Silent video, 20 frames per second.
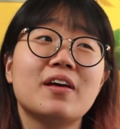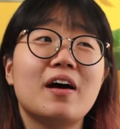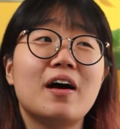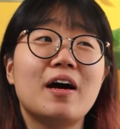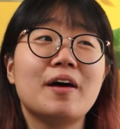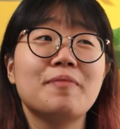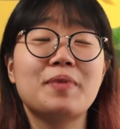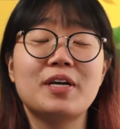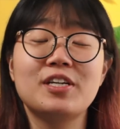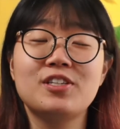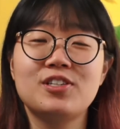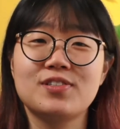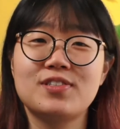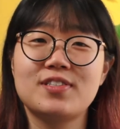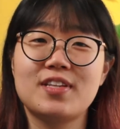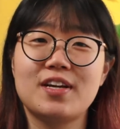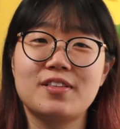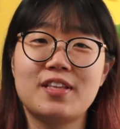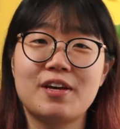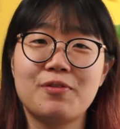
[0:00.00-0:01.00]
anxious
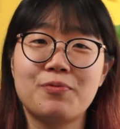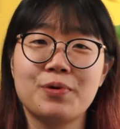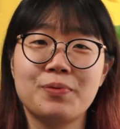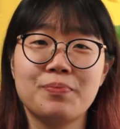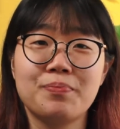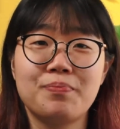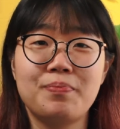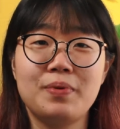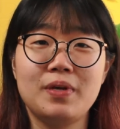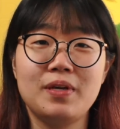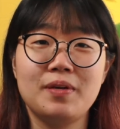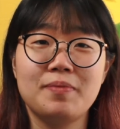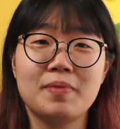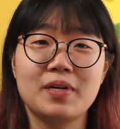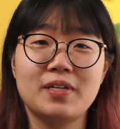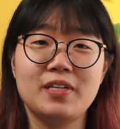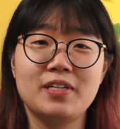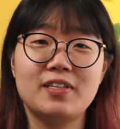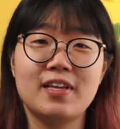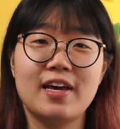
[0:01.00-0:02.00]
that there won't be
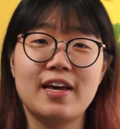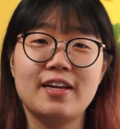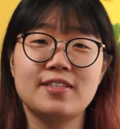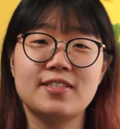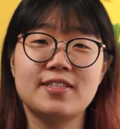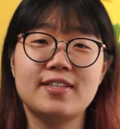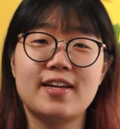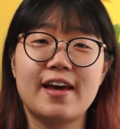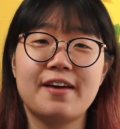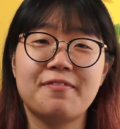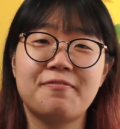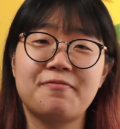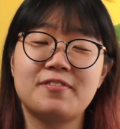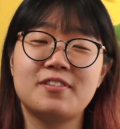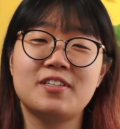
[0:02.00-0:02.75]
many days left